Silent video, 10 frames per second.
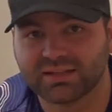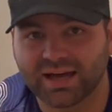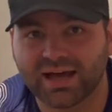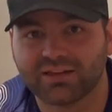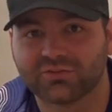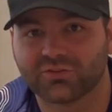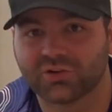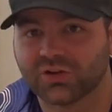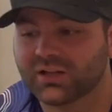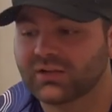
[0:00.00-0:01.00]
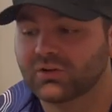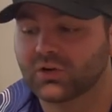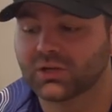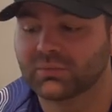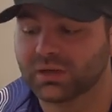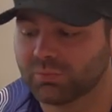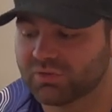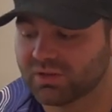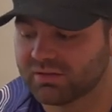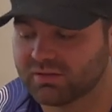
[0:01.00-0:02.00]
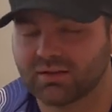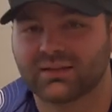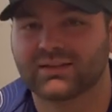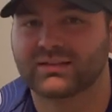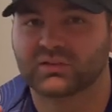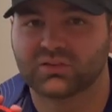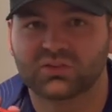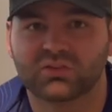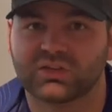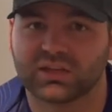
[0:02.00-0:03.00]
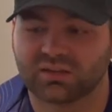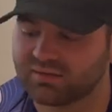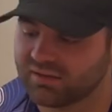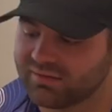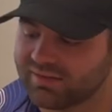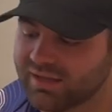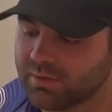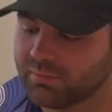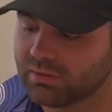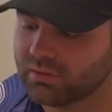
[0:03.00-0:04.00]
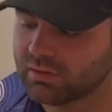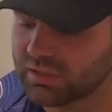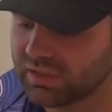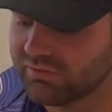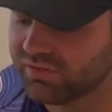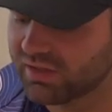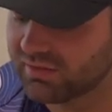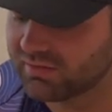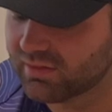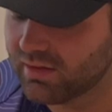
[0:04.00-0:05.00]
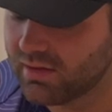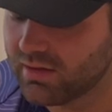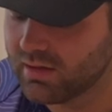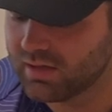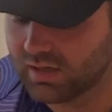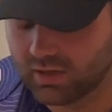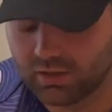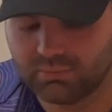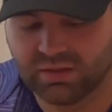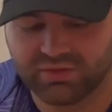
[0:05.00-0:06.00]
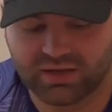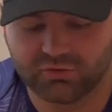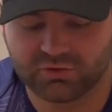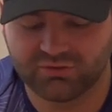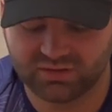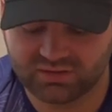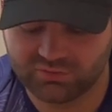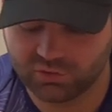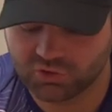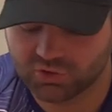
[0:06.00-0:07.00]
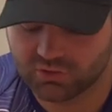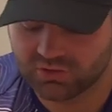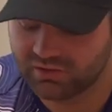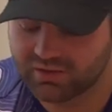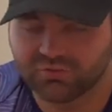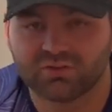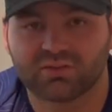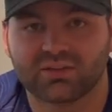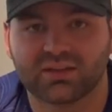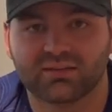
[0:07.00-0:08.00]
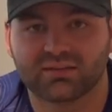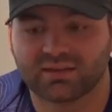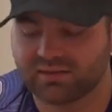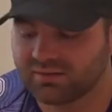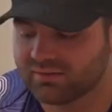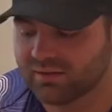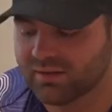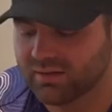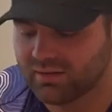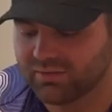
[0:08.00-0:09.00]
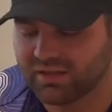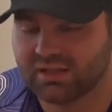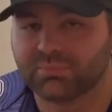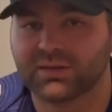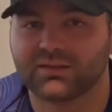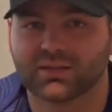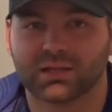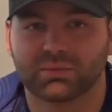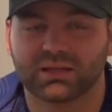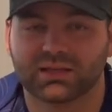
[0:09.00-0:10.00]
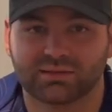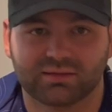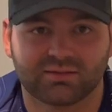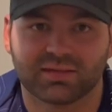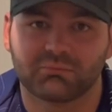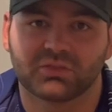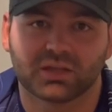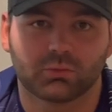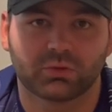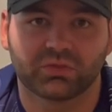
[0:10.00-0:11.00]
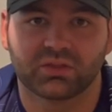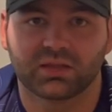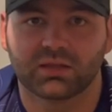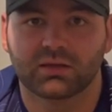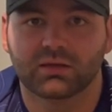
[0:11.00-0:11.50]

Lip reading: Dies for hooking me up with this. Sick stamp, love this. And then I also have a Z Vulture. The only difference in these is the ESP is gonna be the same thing with the